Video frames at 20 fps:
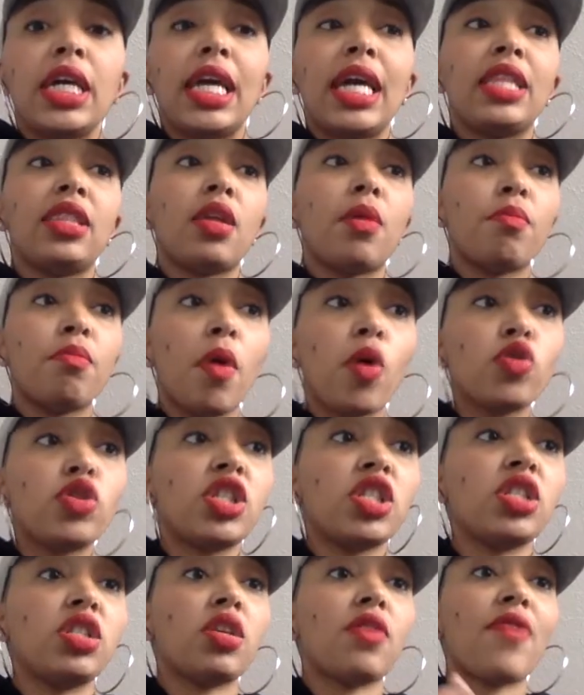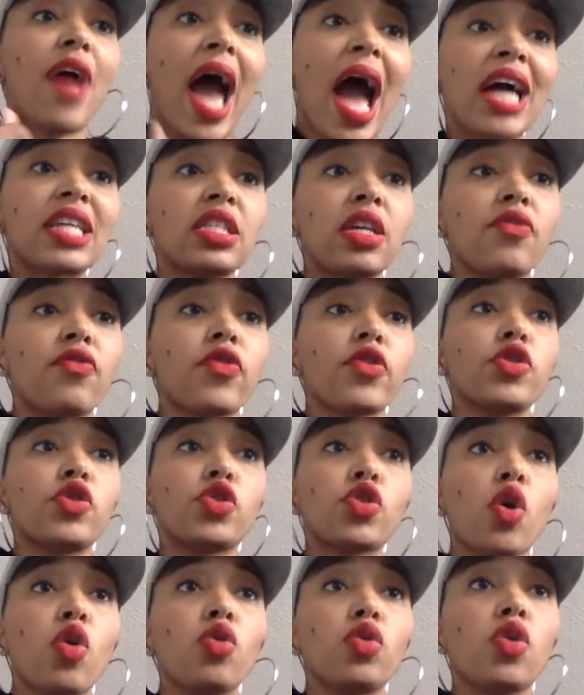in the motions of acting for
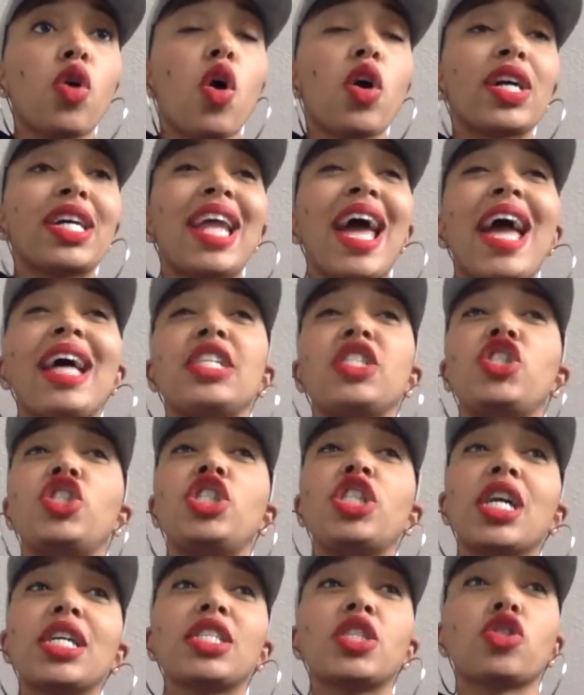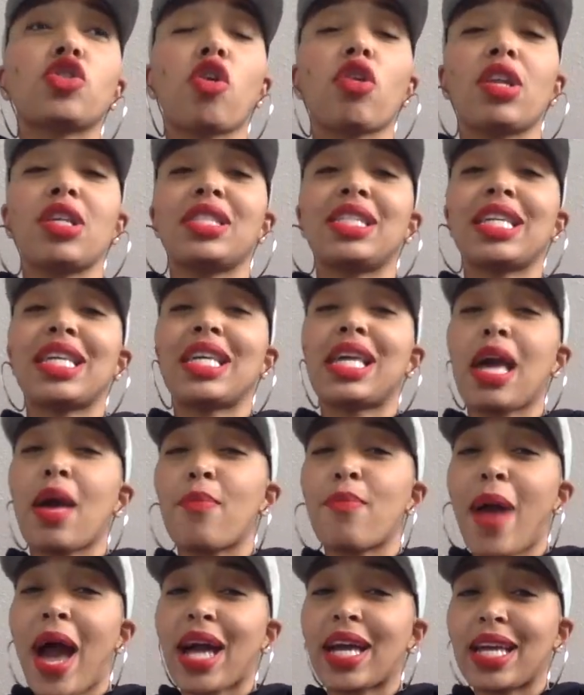so long, and I had just started to
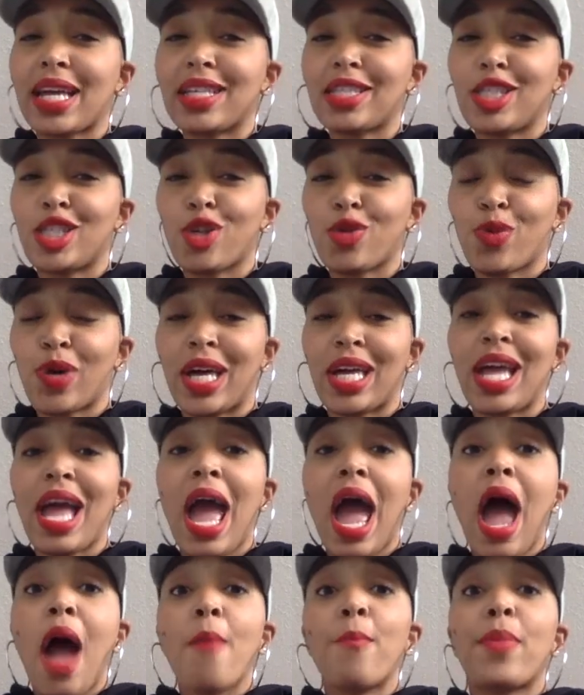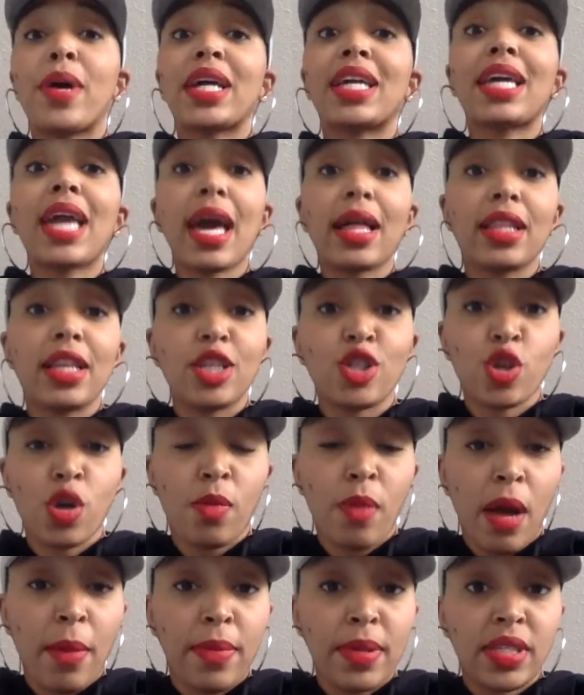get back into it. But Kelly saw
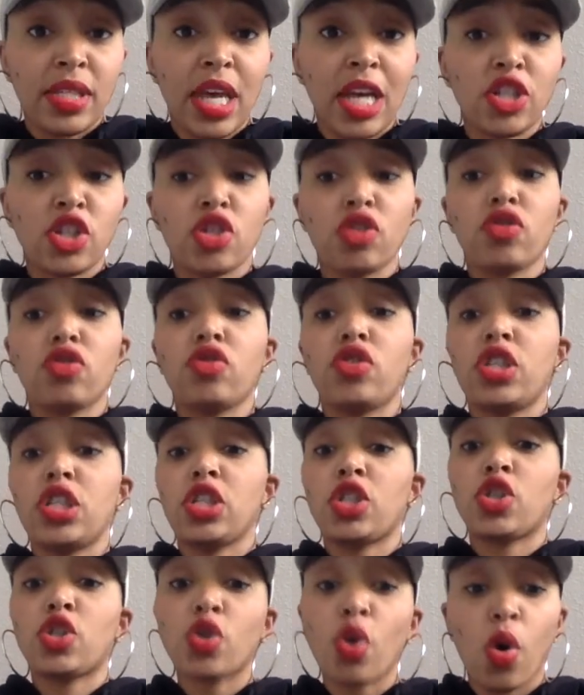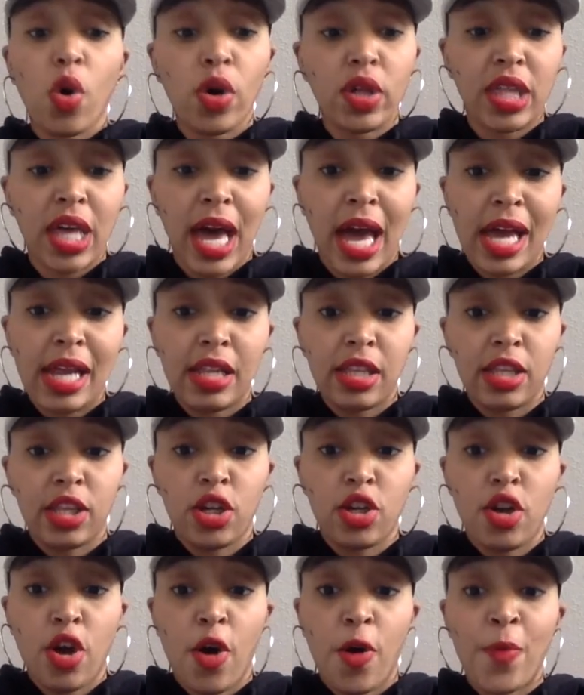my potential. She saw that,
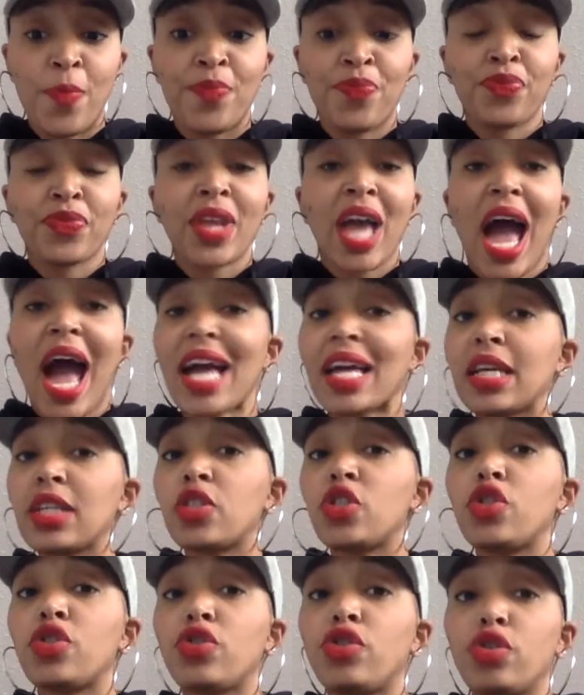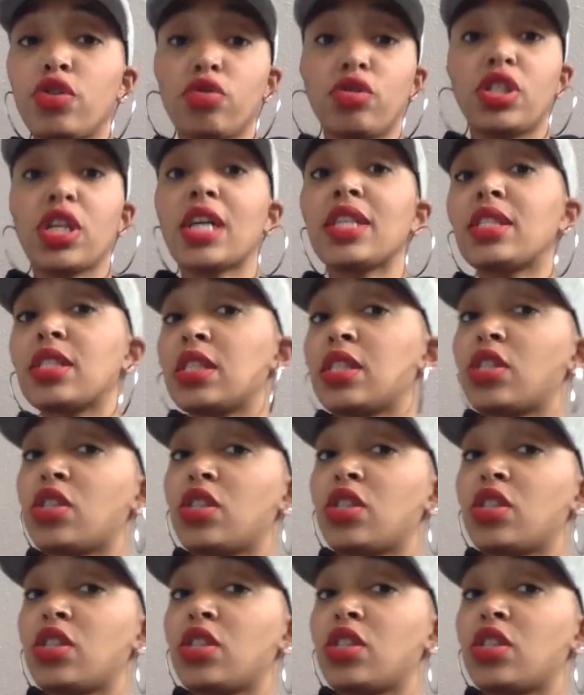I could do justice